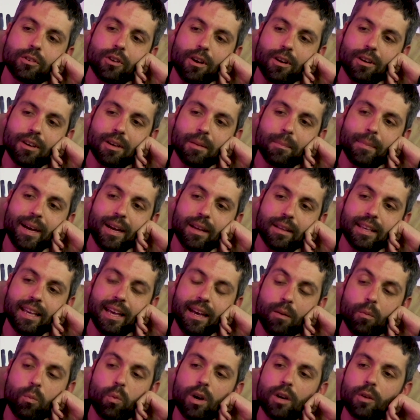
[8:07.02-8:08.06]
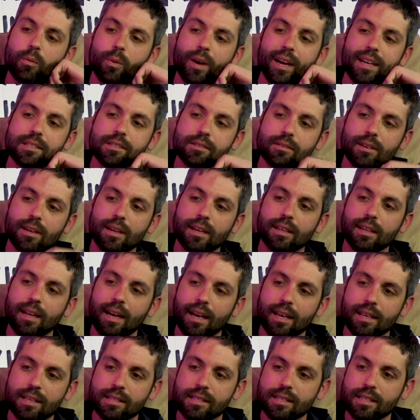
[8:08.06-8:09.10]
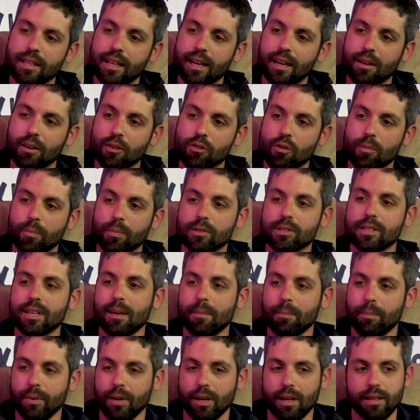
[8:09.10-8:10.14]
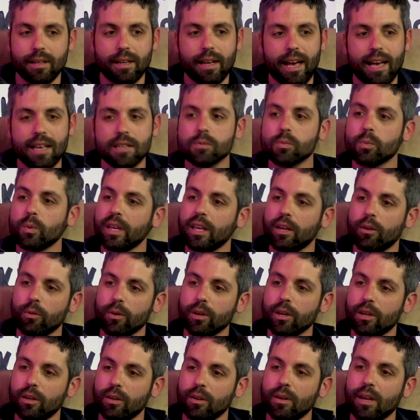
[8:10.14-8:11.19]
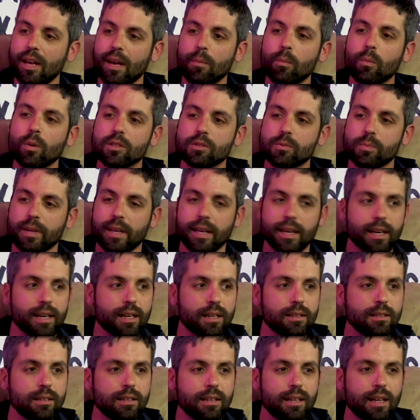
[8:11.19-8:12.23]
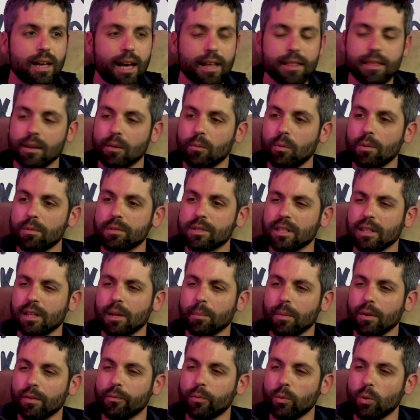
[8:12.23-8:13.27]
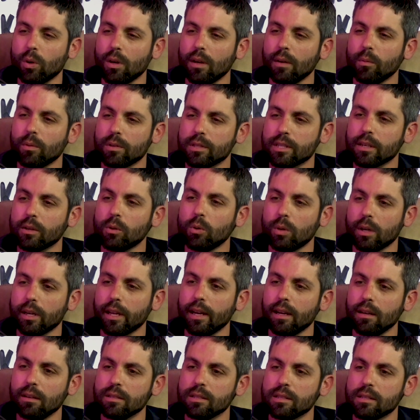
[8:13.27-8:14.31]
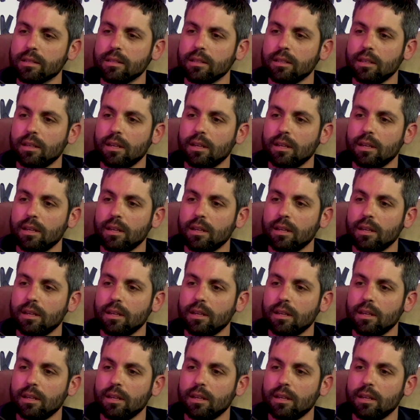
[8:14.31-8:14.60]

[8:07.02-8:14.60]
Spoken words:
talking about, one restaurant. I see that 100%. But as we grew, and once we hit, I think, what was it, number 4 was a courthouse.